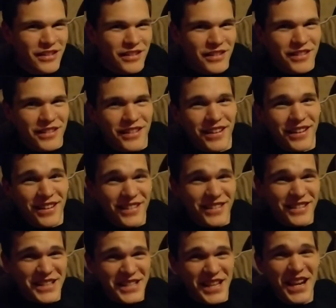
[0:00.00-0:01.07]
I'm
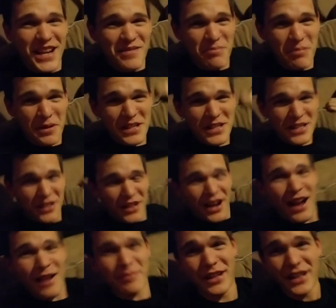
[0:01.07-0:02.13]
She
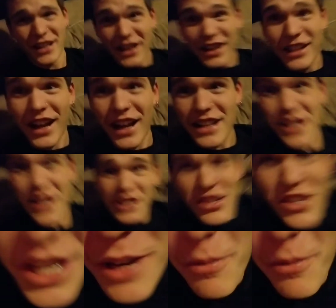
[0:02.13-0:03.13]
prescribed. Guys, she